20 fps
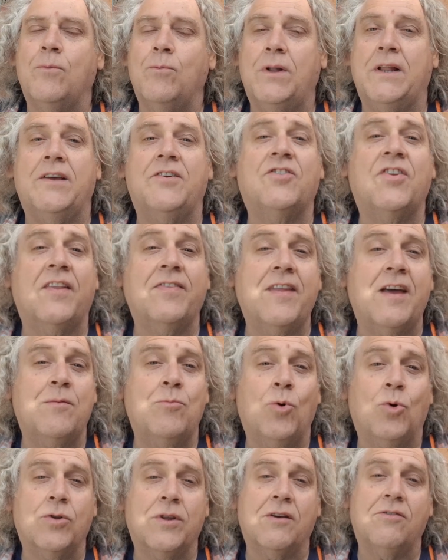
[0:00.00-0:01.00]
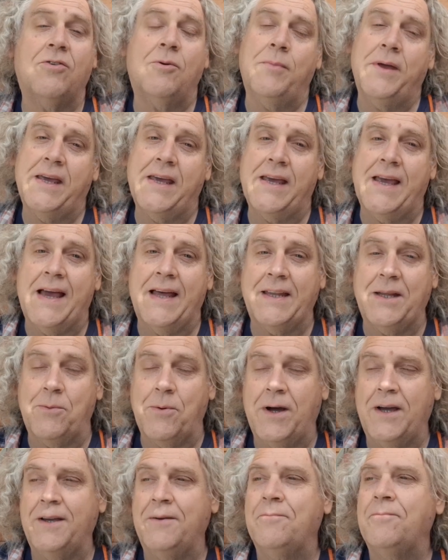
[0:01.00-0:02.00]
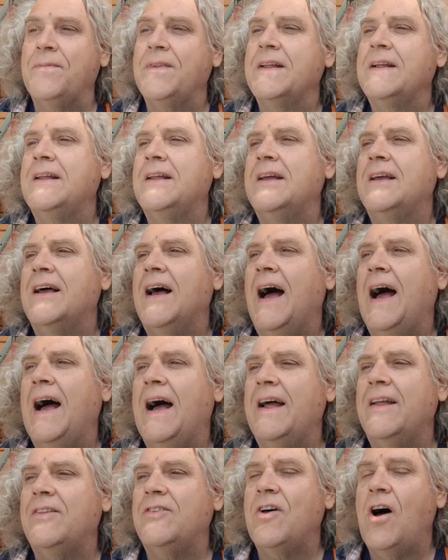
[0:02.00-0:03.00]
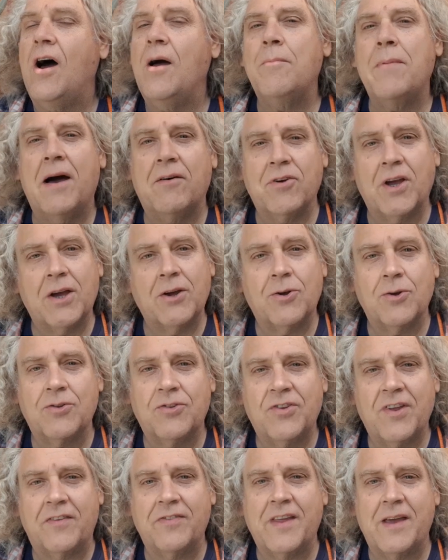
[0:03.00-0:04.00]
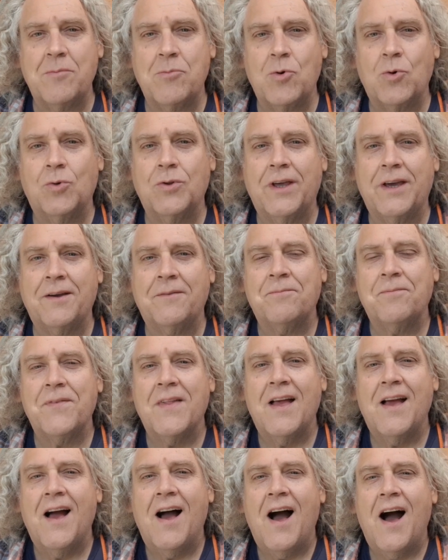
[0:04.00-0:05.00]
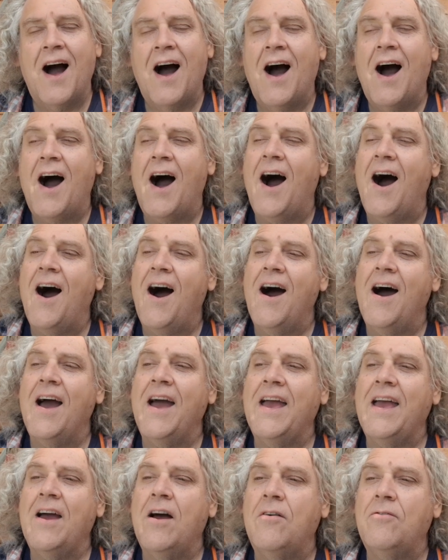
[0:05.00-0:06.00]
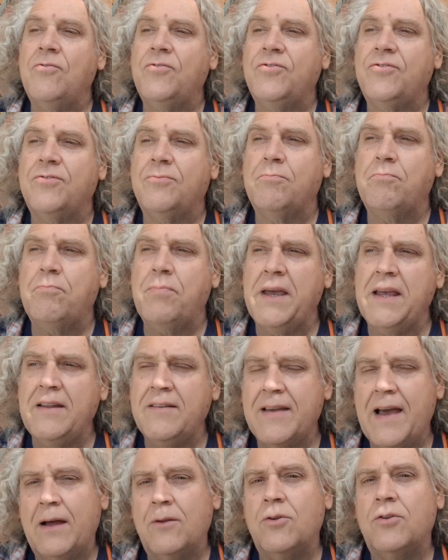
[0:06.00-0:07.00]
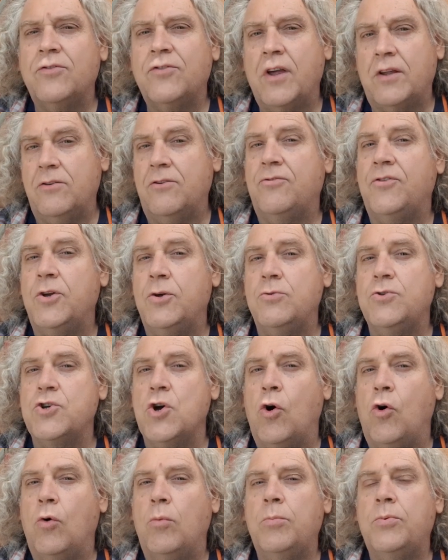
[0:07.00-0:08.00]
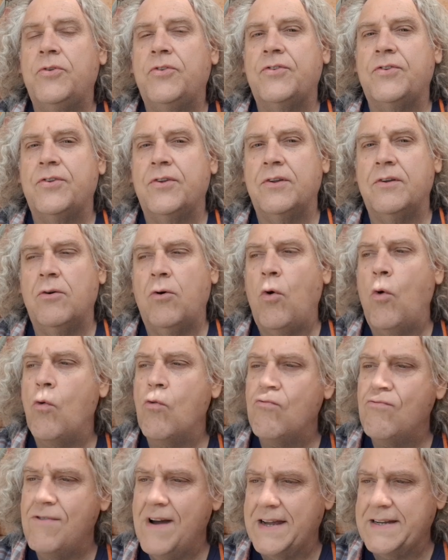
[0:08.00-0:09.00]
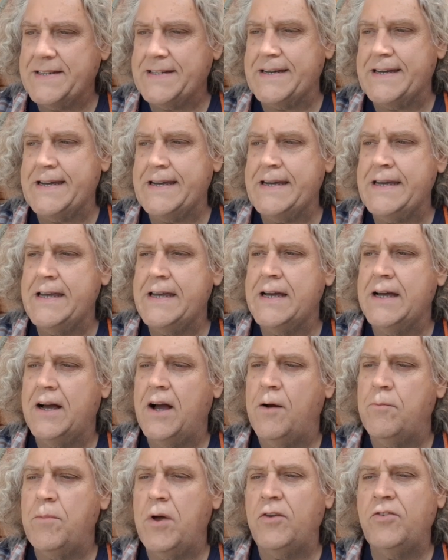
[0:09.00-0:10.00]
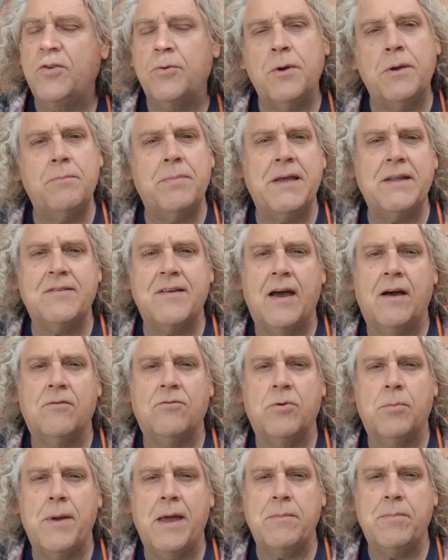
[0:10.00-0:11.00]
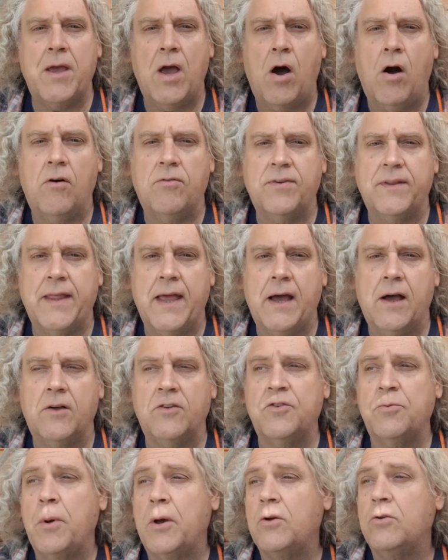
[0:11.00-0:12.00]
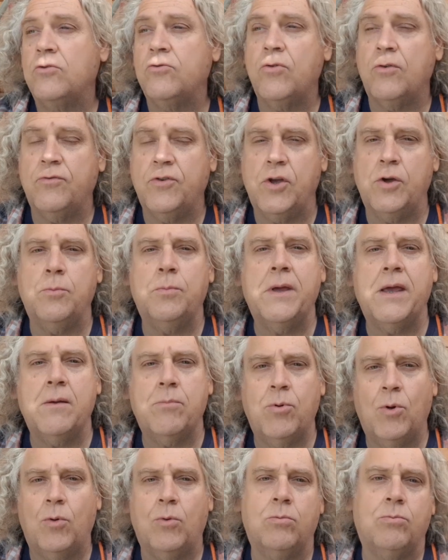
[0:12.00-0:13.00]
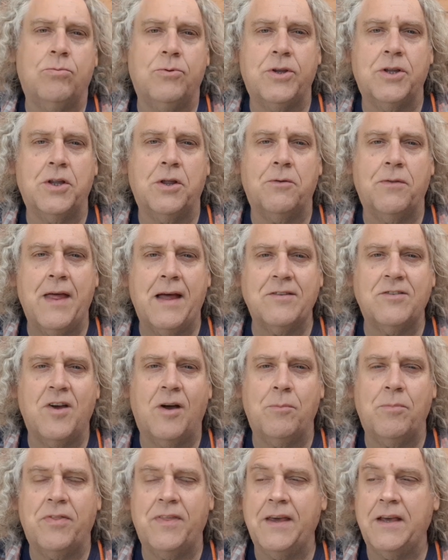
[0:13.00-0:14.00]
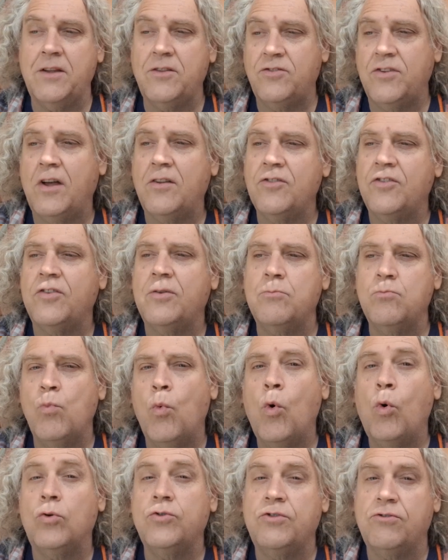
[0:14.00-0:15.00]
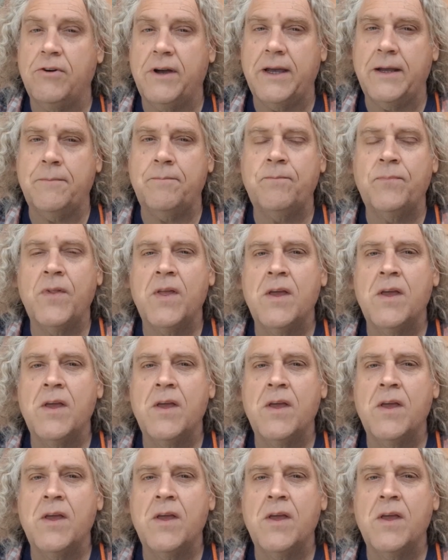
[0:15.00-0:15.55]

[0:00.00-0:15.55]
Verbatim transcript: Well, it's Sunday morning for me anyway, and I'm having a good Sunday morning. I have been down and done a few jobs already. I've mostly been down for maybe half an hour, spoken to a few people, you know, that type of thing, and done some watering.